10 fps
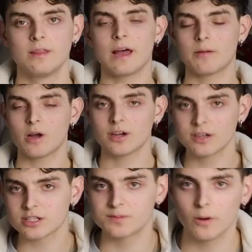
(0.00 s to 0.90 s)
Now, I'm not going to
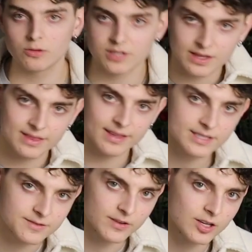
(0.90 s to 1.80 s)
expose in
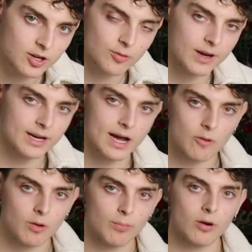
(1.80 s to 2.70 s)
this video right now
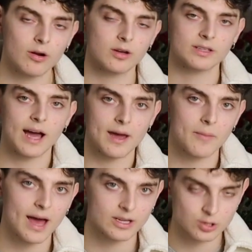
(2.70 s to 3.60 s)
what product I'm
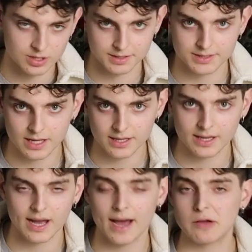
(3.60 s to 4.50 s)
actually
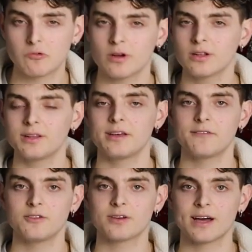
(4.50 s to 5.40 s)
selling. I will
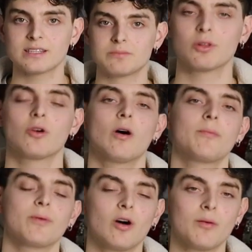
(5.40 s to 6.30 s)
if you guys blow
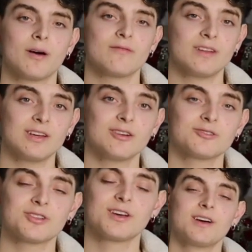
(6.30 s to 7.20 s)
up all my
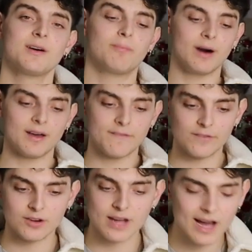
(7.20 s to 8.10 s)
videos. But
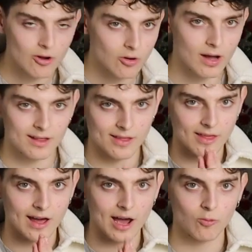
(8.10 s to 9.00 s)
for now,
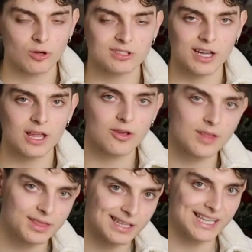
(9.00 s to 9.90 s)
I will tell you
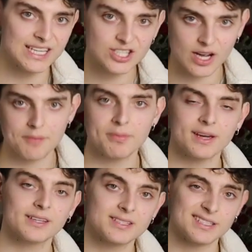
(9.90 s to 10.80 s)
that the niche I
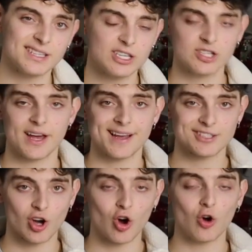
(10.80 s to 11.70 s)
picked is a niche that has
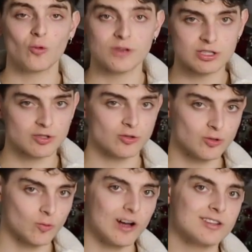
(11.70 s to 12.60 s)
always
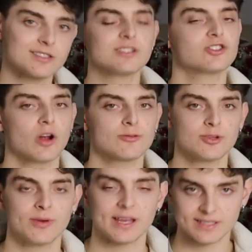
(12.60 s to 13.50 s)
sold well since dropshipping has